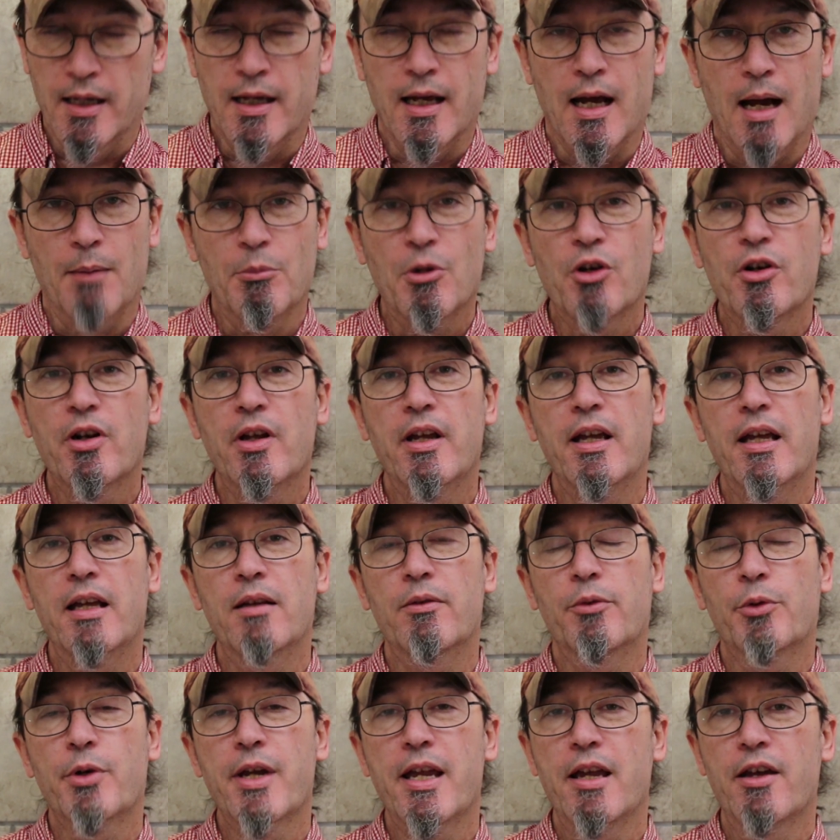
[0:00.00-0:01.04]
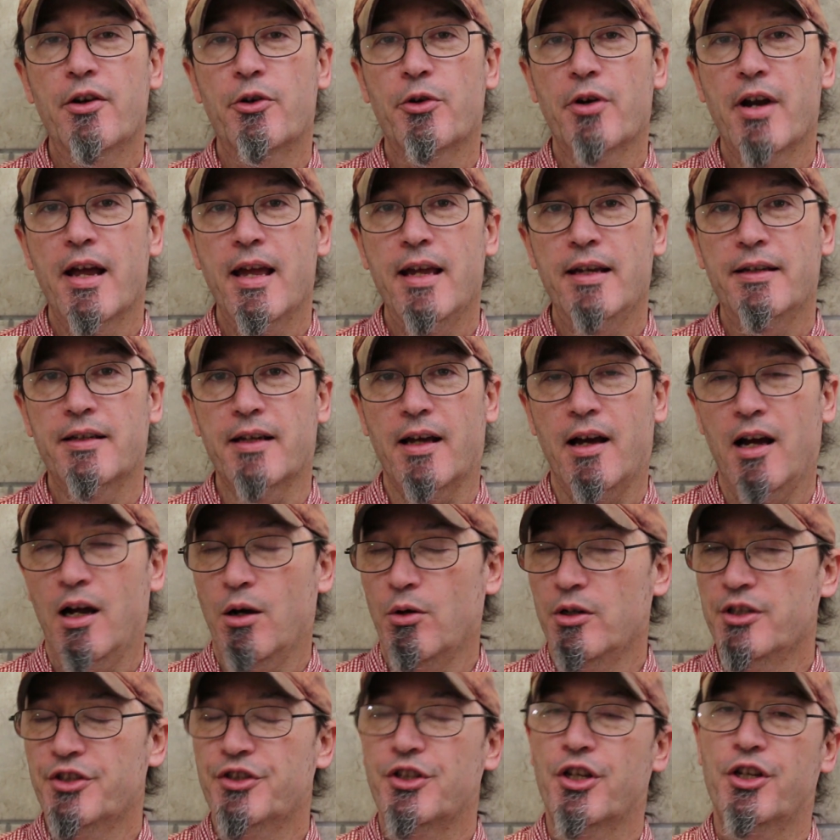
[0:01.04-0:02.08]
I'm going to reiterate, I
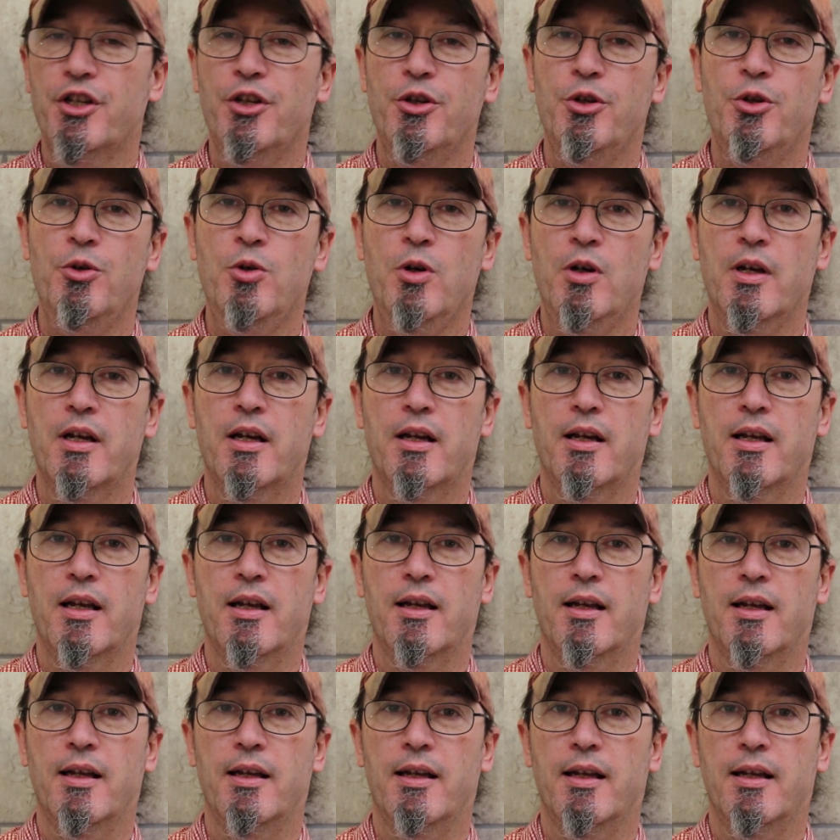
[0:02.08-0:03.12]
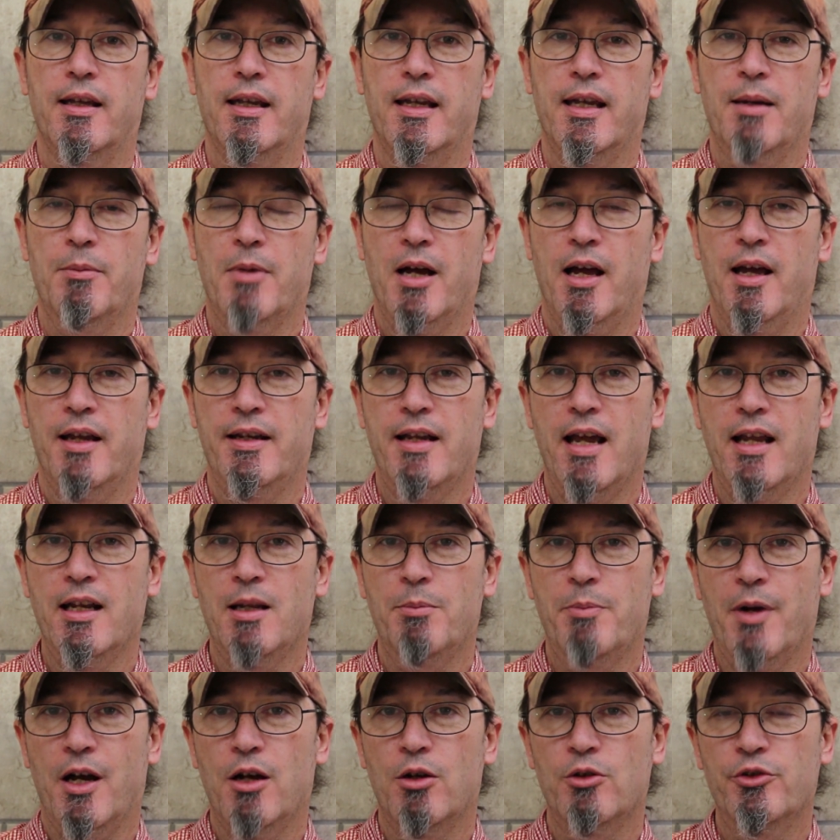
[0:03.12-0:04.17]
always do in my daily
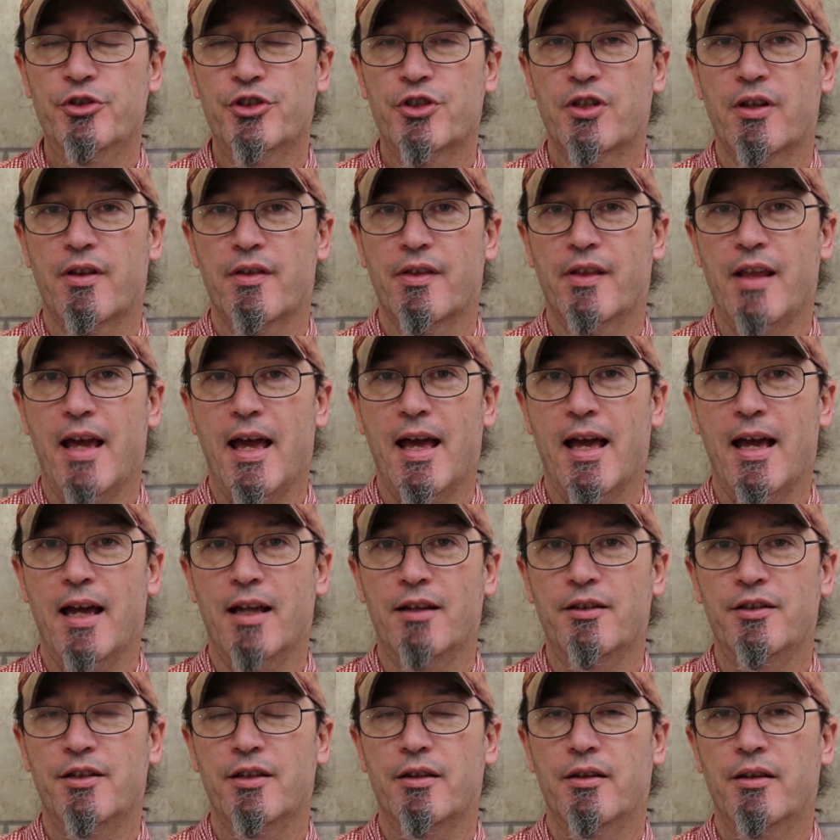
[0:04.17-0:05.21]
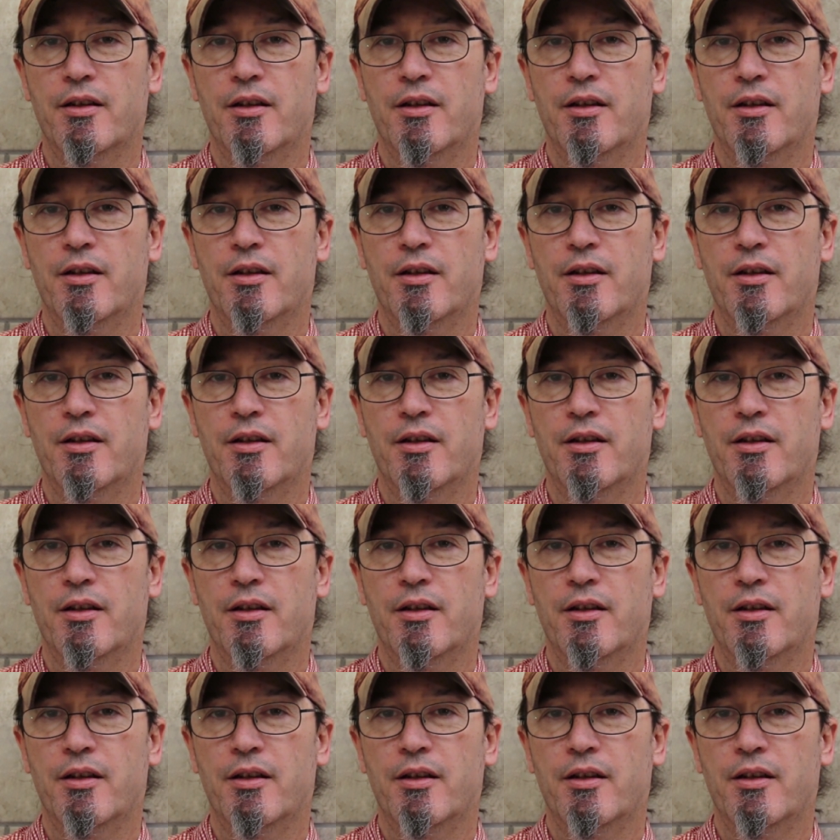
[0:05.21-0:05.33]
post, that